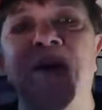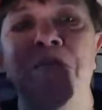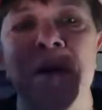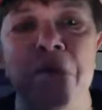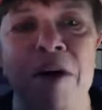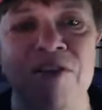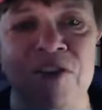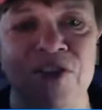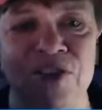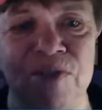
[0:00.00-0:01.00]
send me a
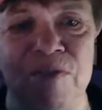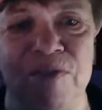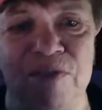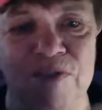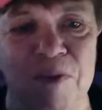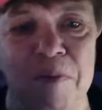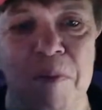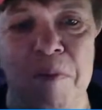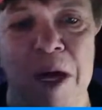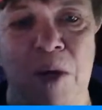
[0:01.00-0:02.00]
message to
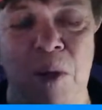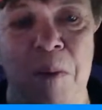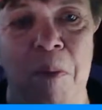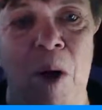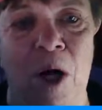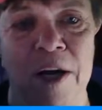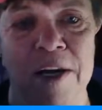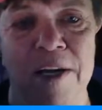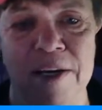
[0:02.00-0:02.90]
make her a mod?